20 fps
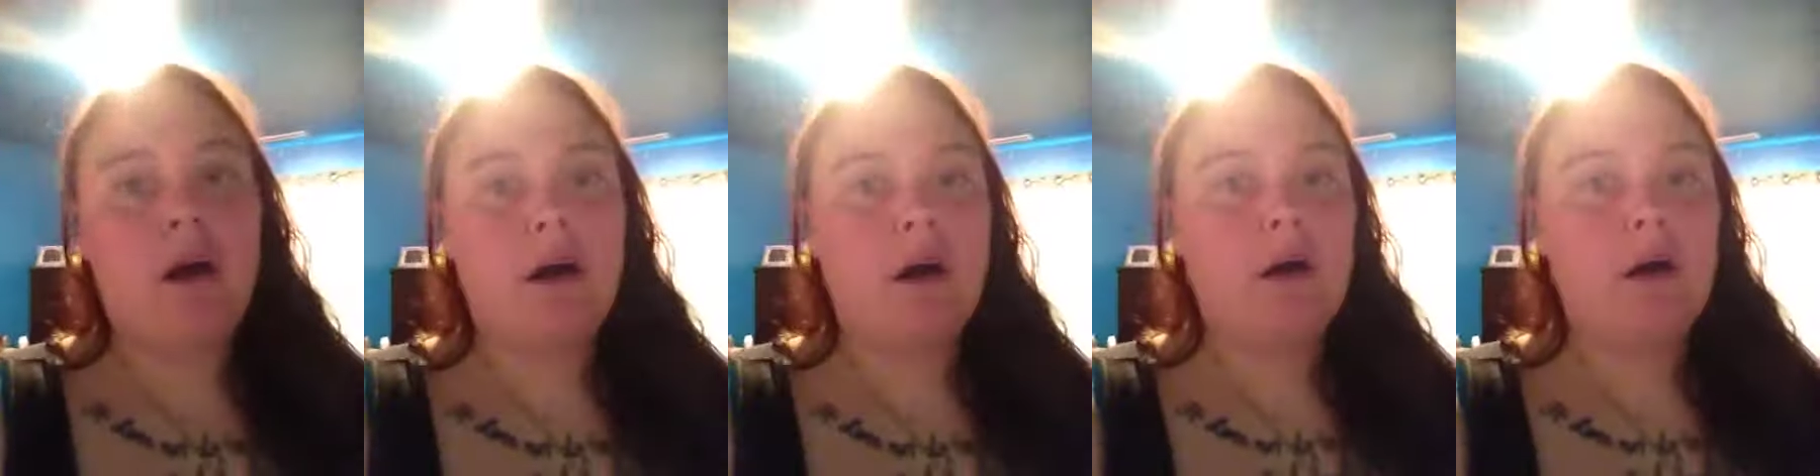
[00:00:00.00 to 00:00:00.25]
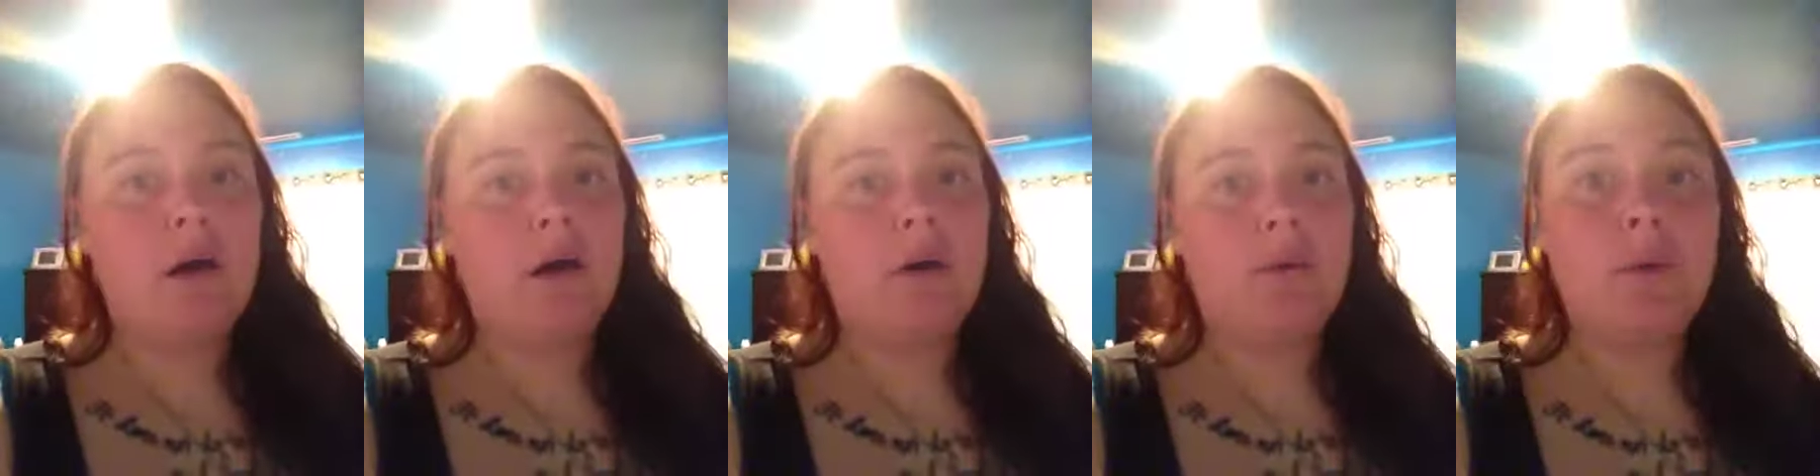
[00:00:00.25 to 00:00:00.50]

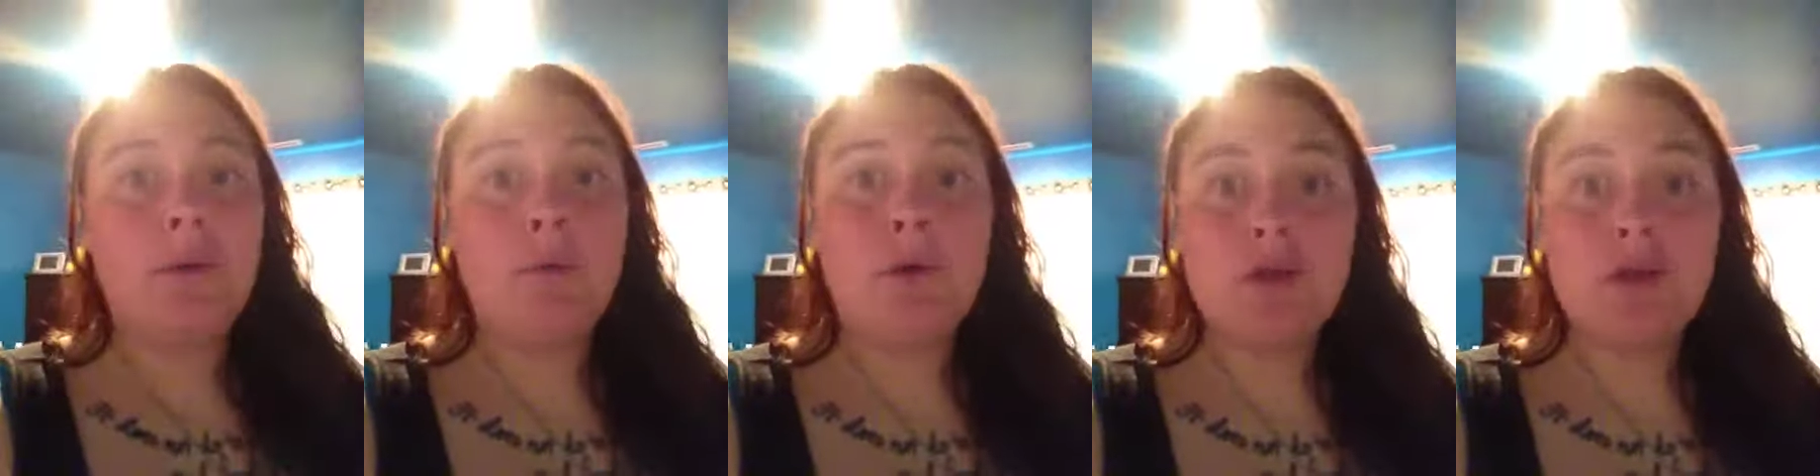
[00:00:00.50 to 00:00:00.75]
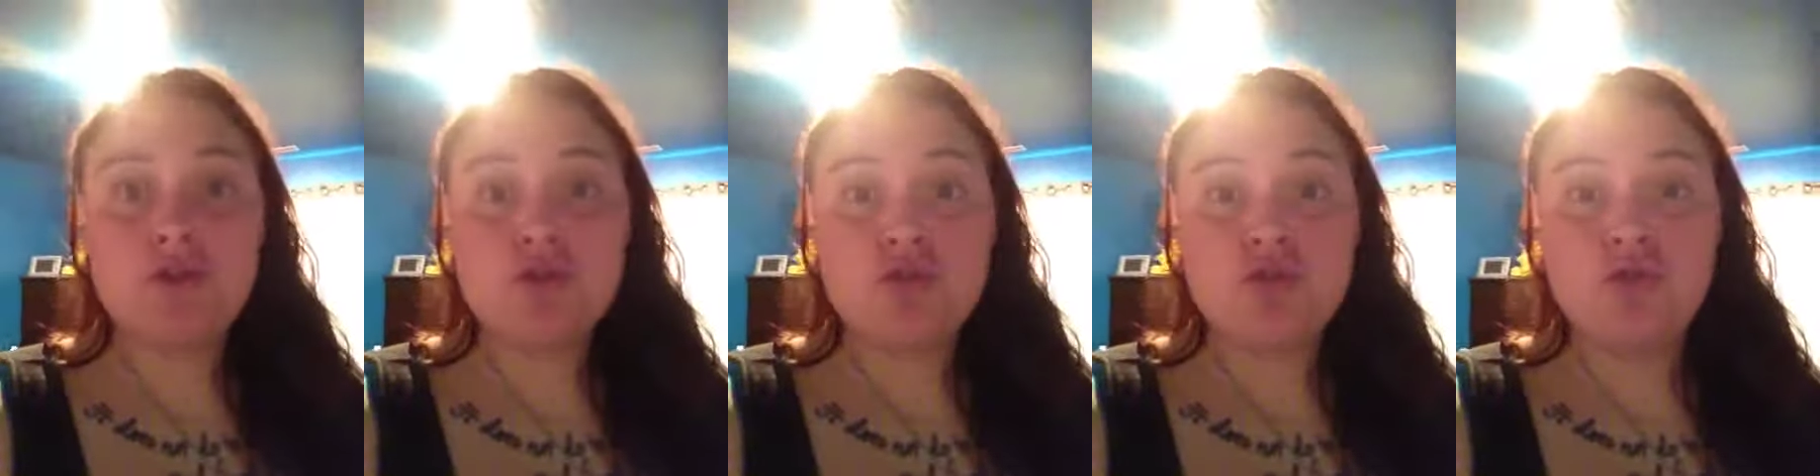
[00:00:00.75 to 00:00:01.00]
uh, we
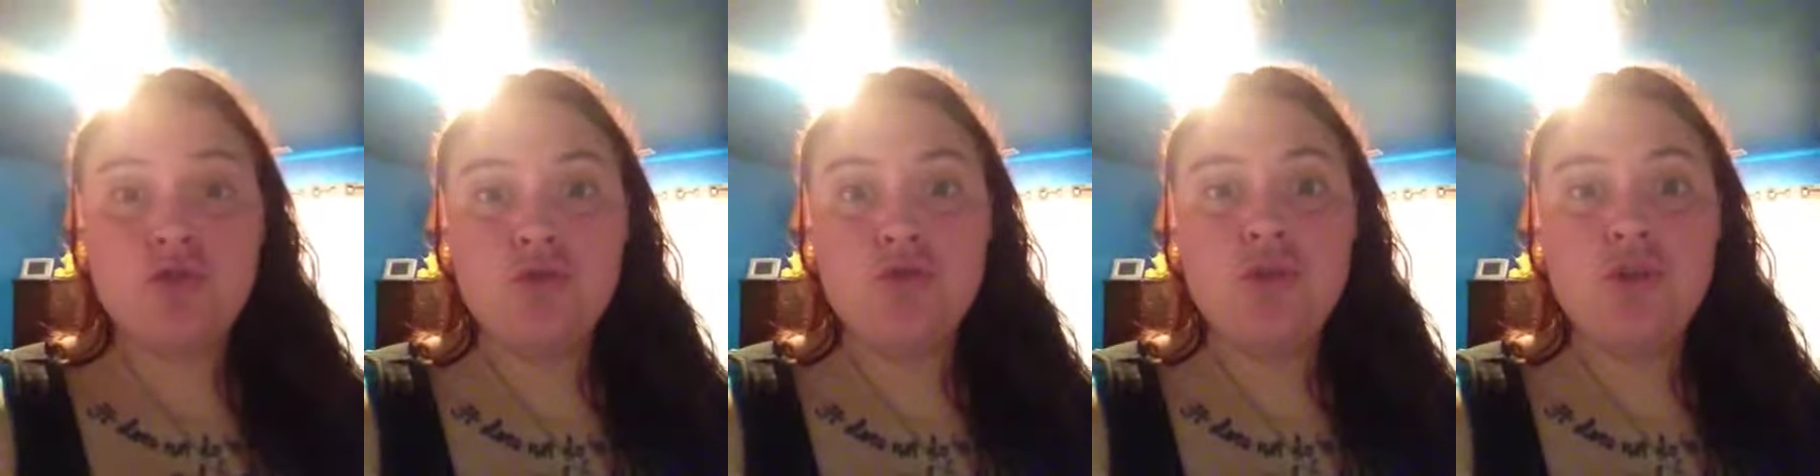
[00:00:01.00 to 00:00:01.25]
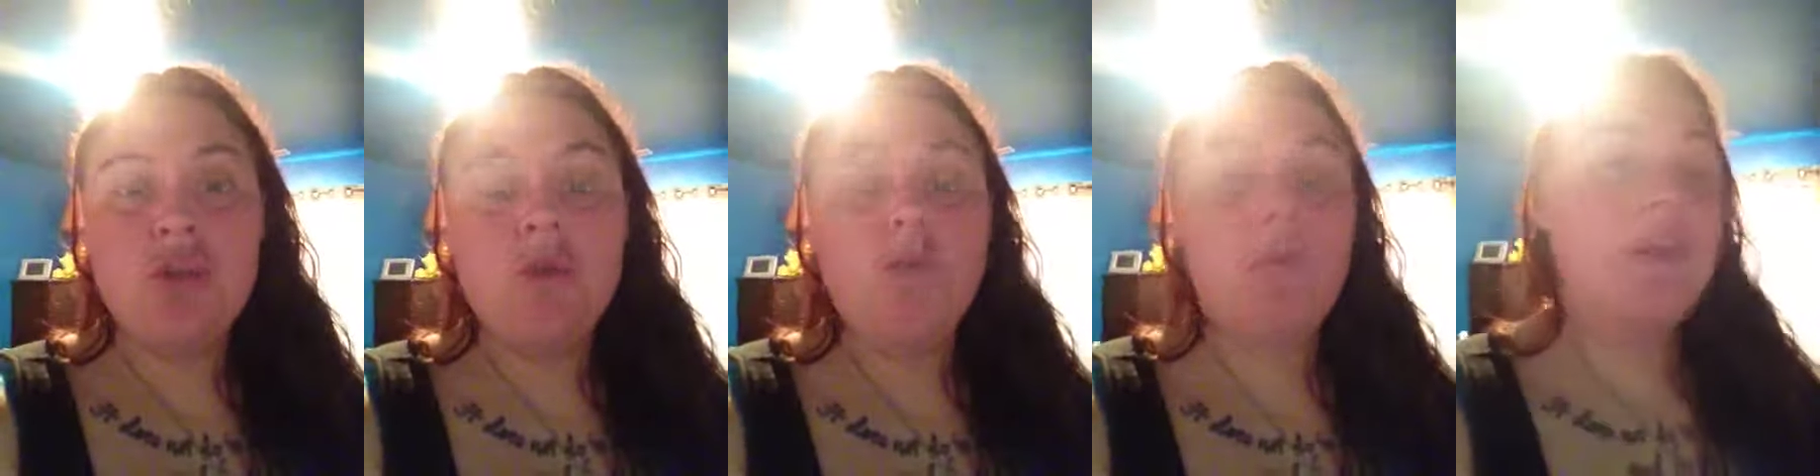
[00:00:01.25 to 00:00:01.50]
went to
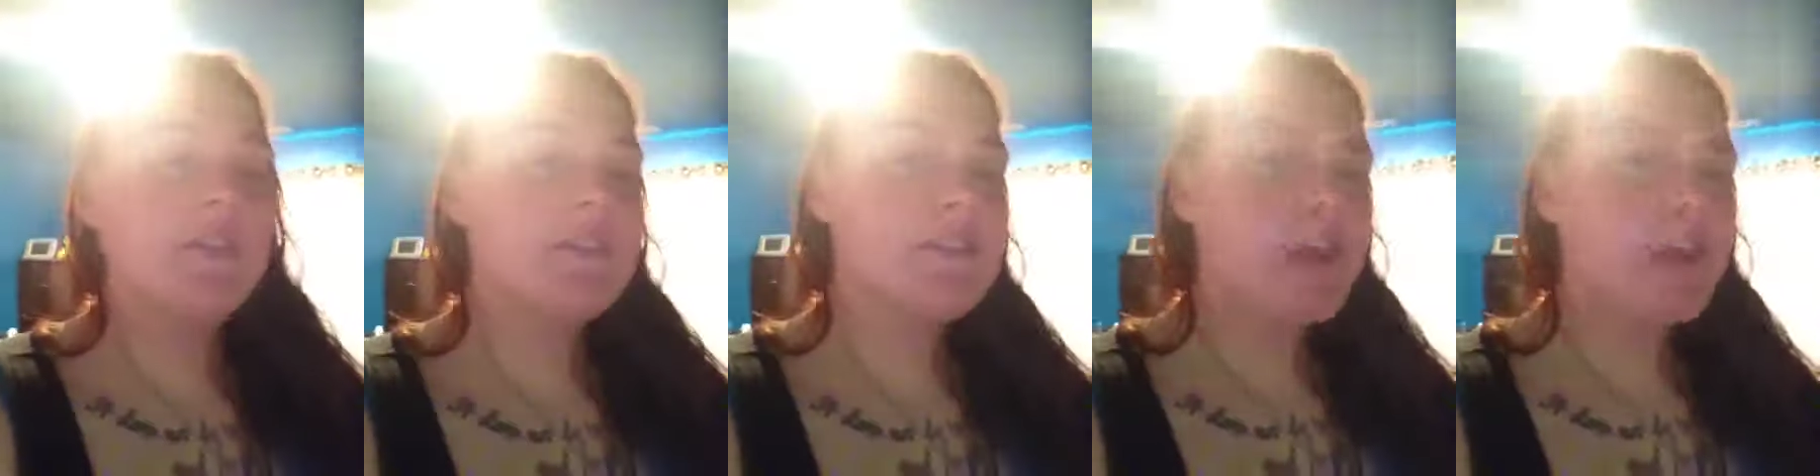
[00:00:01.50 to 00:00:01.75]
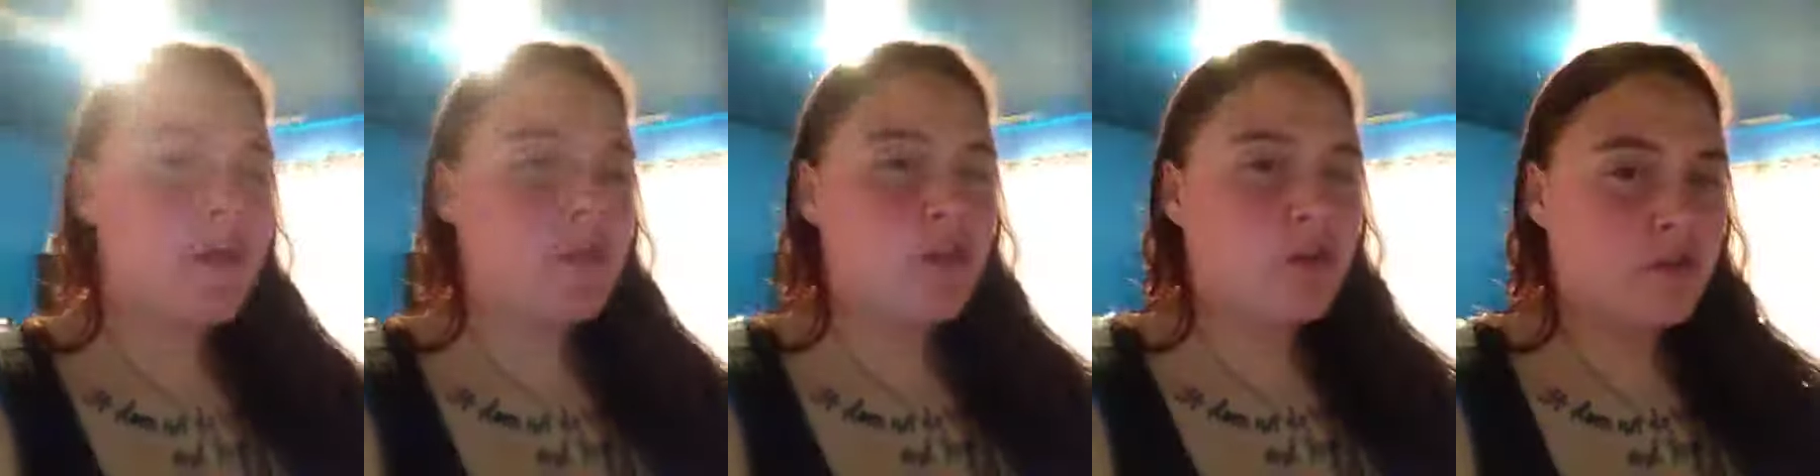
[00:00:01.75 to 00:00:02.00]
the
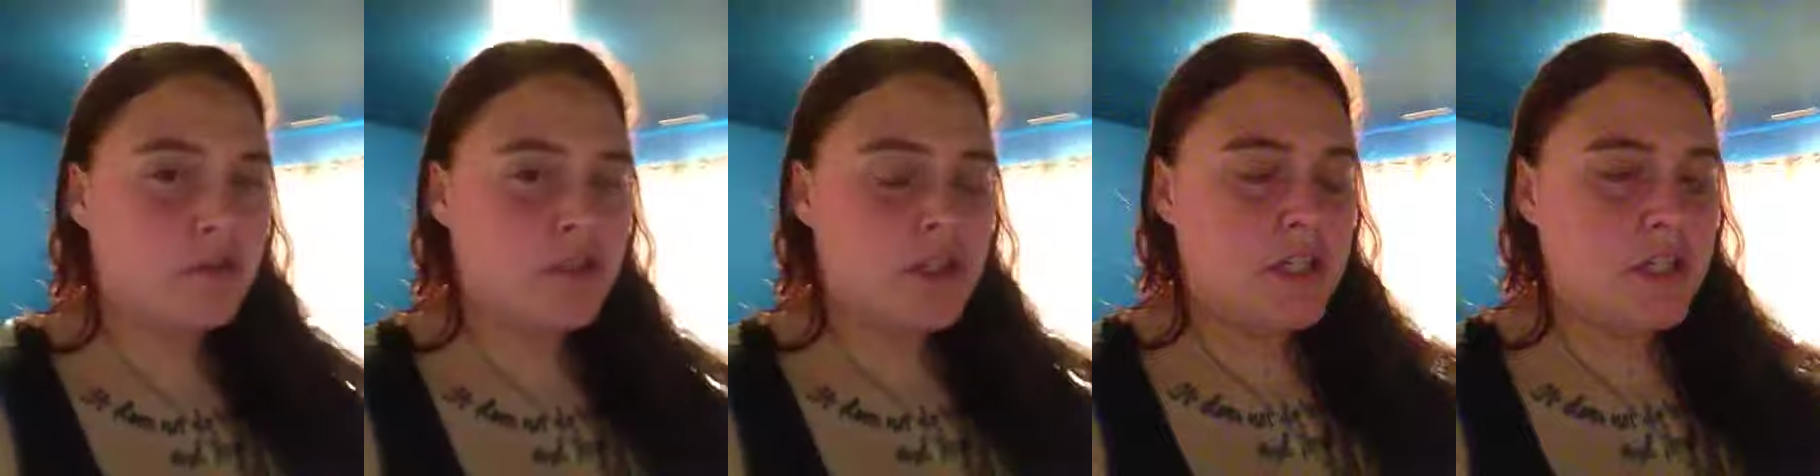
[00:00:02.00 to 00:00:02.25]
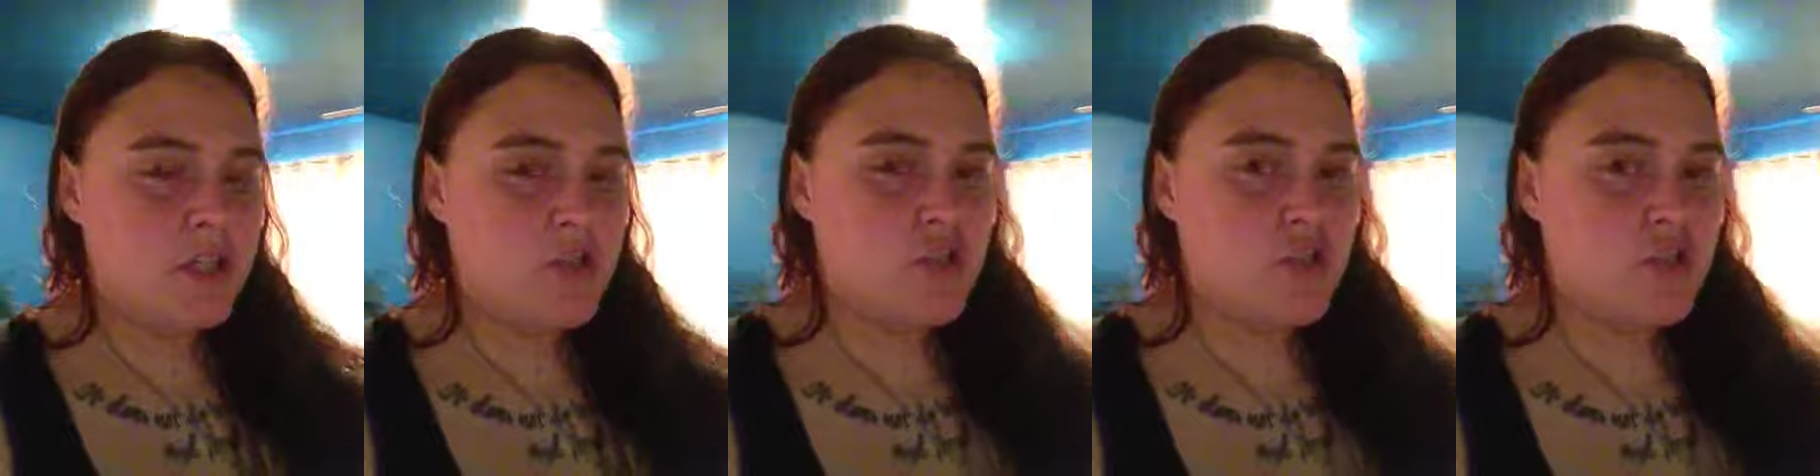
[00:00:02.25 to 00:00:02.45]
Wednesday 13